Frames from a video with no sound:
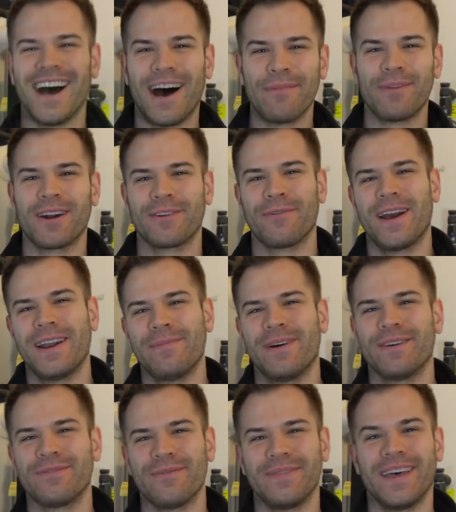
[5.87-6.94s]
I'm Dr. Ryan
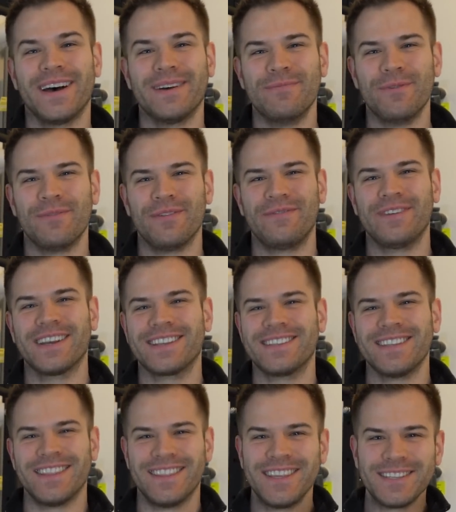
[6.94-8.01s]
DeBell from The Movement
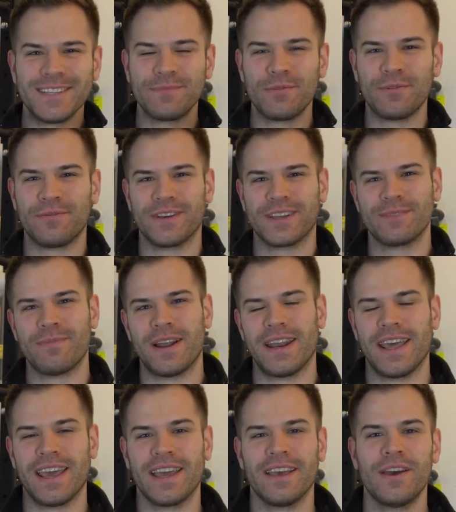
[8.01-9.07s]
Fix. This is Movement Fix
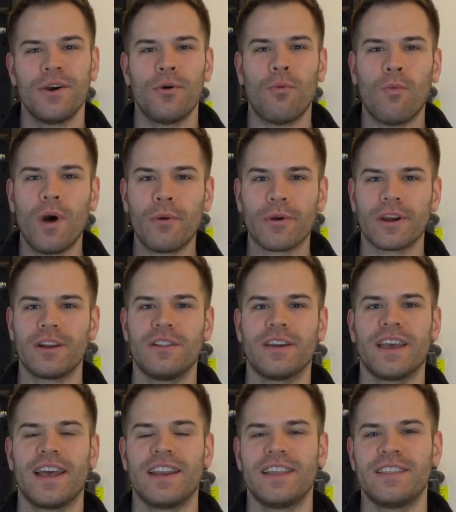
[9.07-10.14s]
Monday. What we're going to
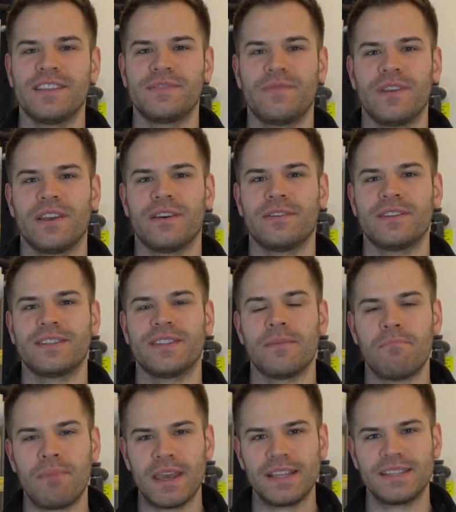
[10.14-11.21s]
look at in this video is the
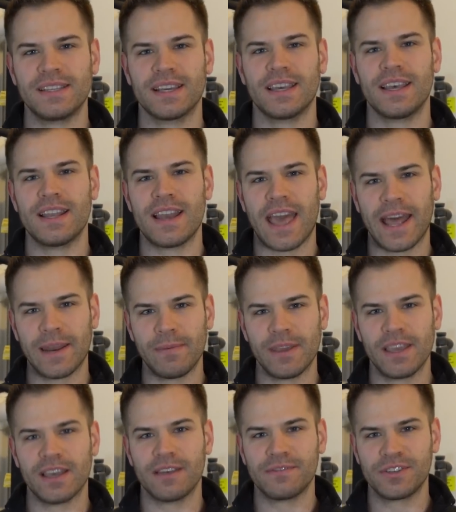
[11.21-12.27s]
basic
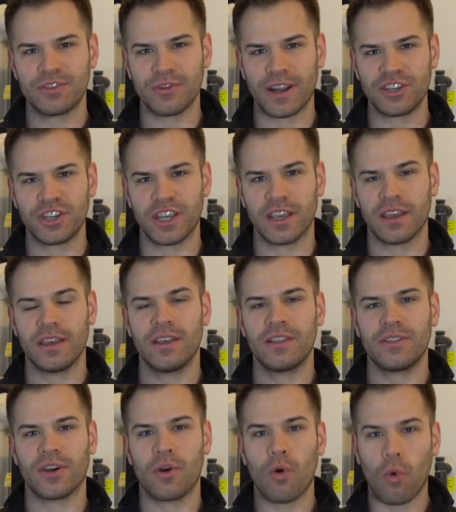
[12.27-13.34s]
anatomy of stretching
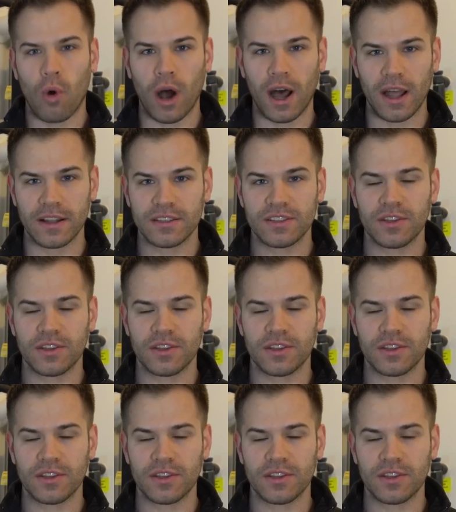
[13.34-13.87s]
the quads.